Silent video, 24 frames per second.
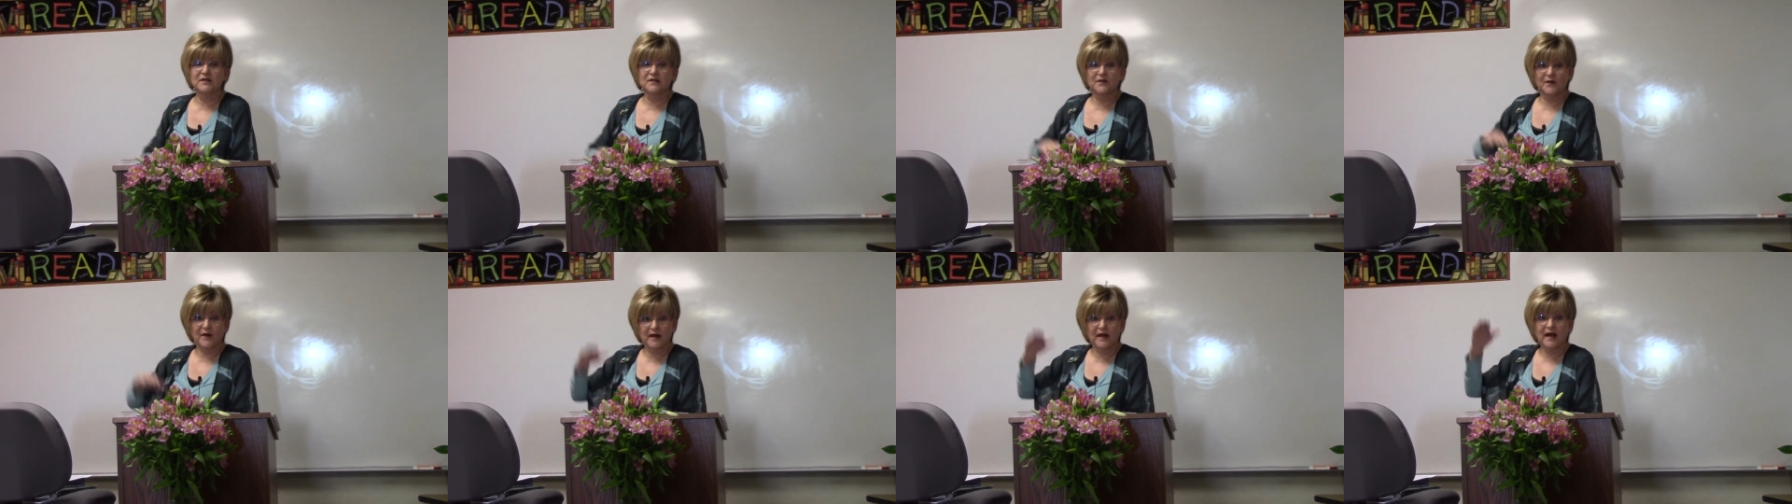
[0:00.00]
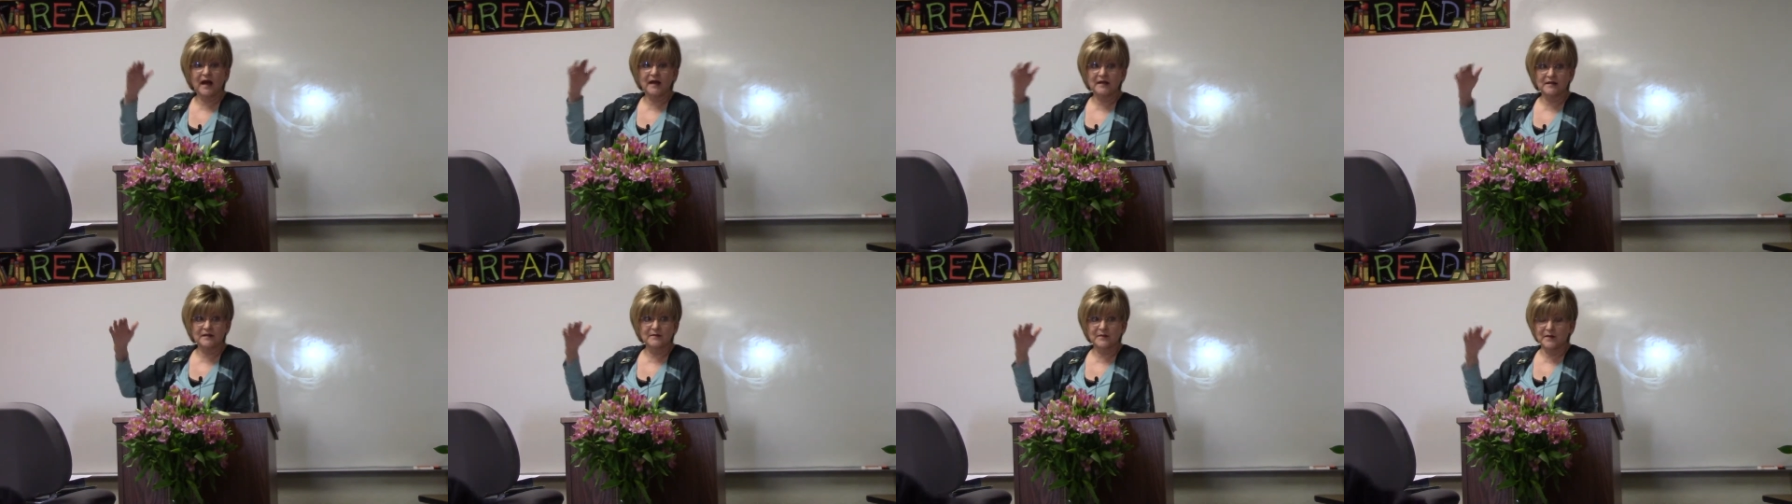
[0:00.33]
so I
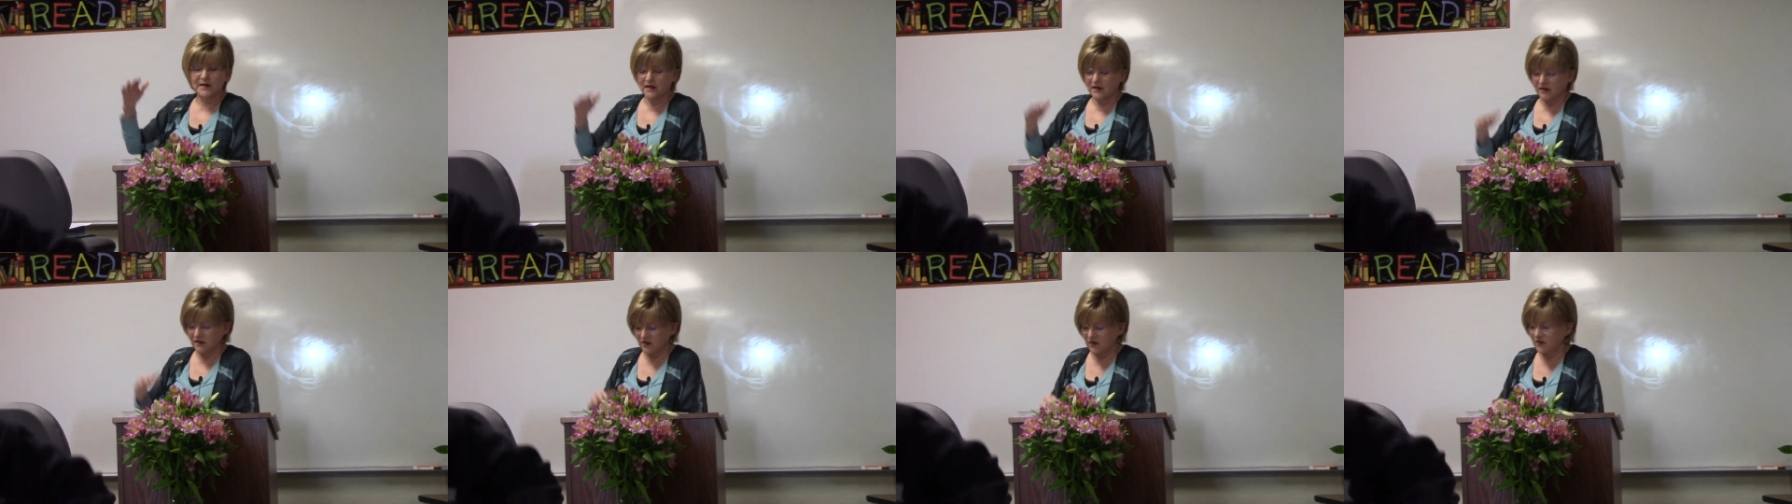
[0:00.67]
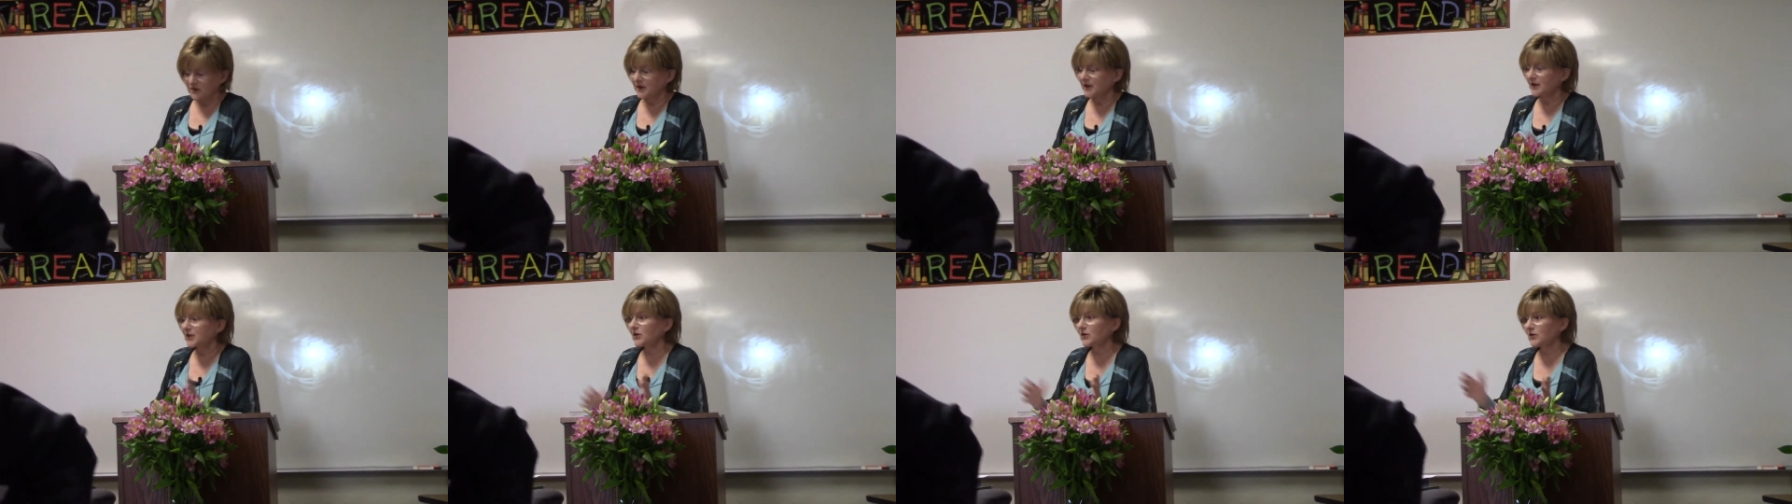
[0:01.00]
got to be a
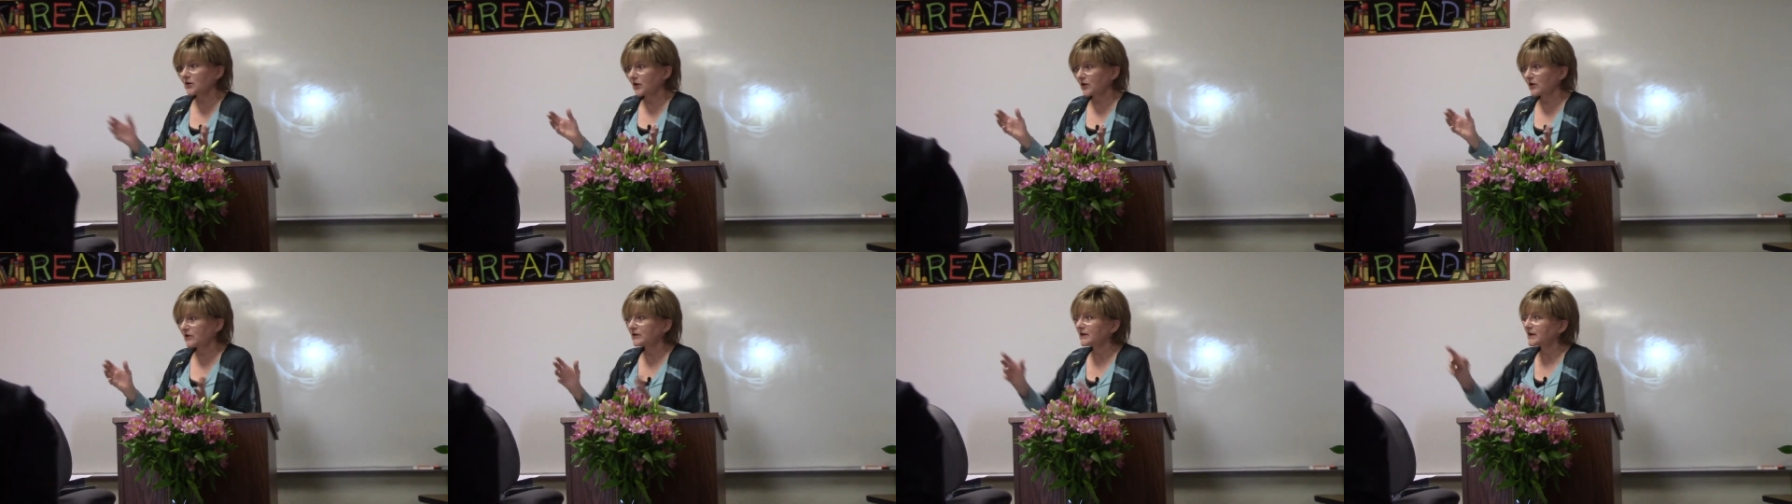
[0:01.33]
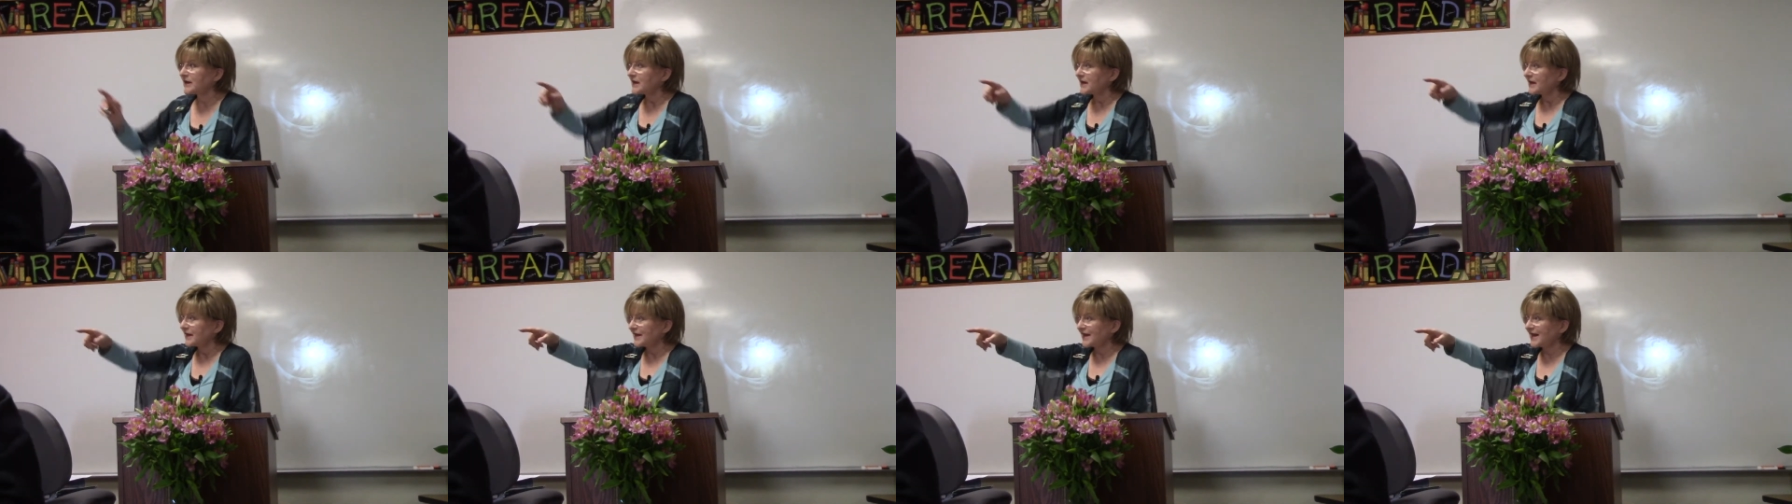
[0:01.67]
human, you know.
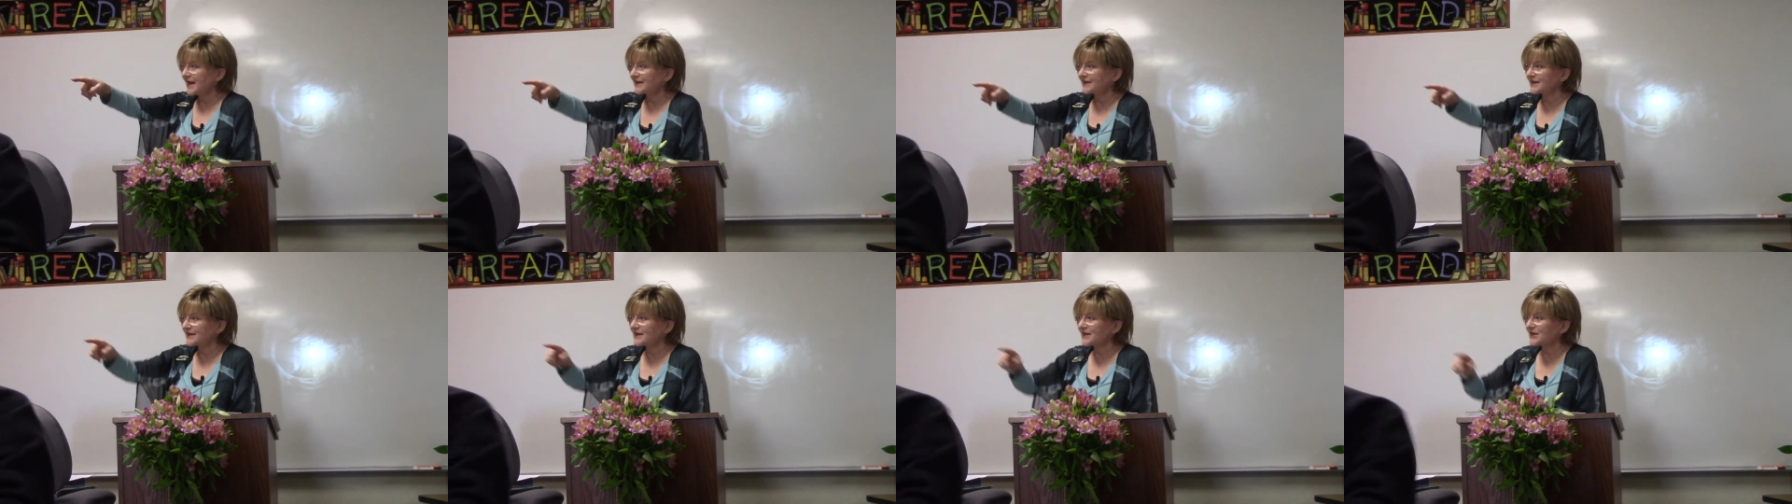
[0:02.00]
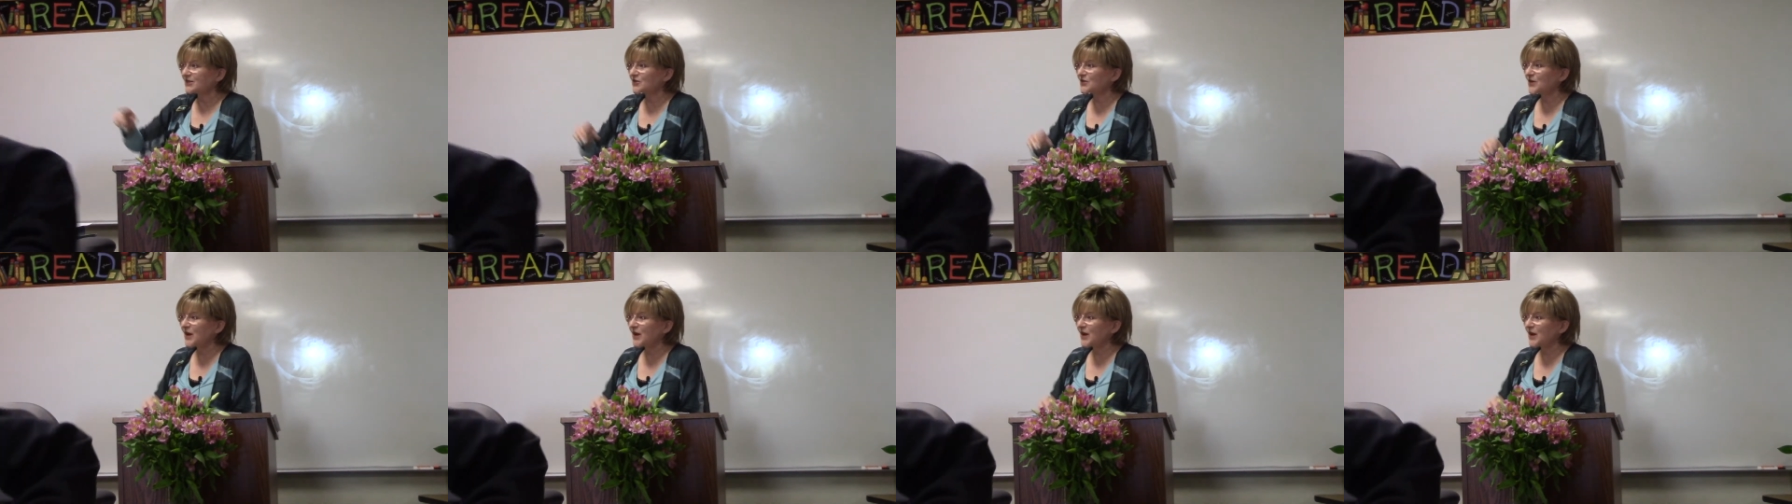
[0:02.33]
Yes, did you